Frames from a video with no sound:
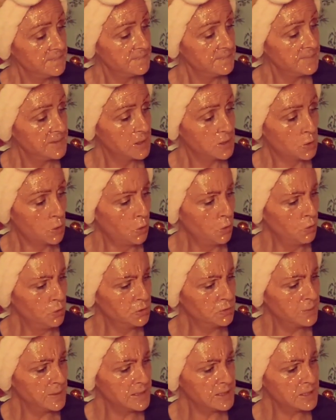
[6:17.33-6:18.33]
The cold
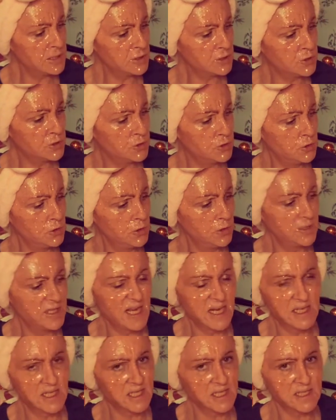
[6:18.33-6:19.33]
winter stew
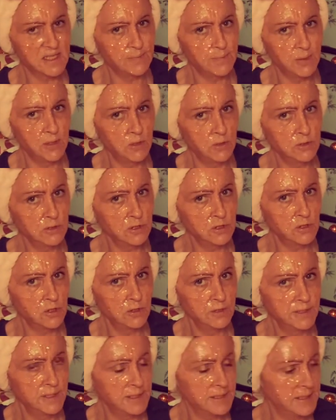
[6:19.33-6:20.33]
then gets plonked
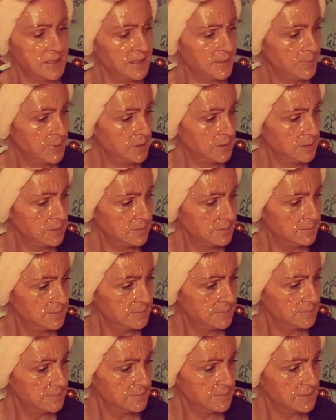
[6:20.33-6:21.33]
on the table.
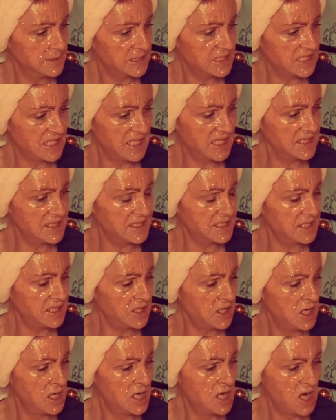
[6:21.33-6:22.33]

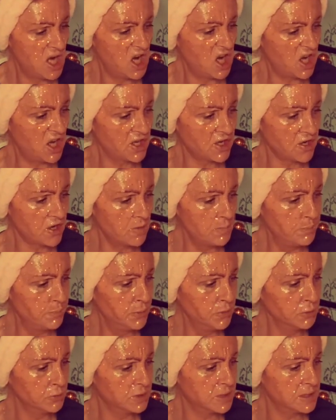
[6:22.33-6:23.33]
Santa
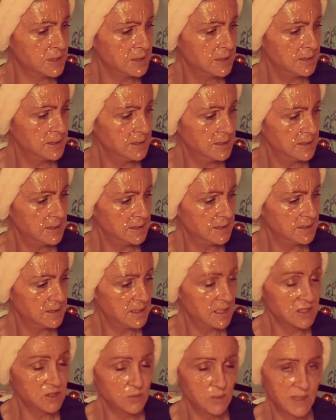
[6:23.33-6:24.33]
harumpled
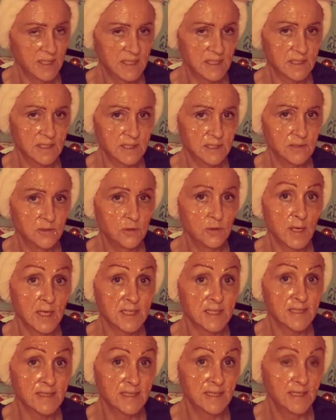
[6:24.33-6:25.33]
and went to his
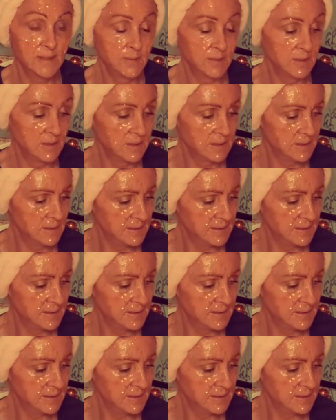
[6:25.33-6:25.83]
table.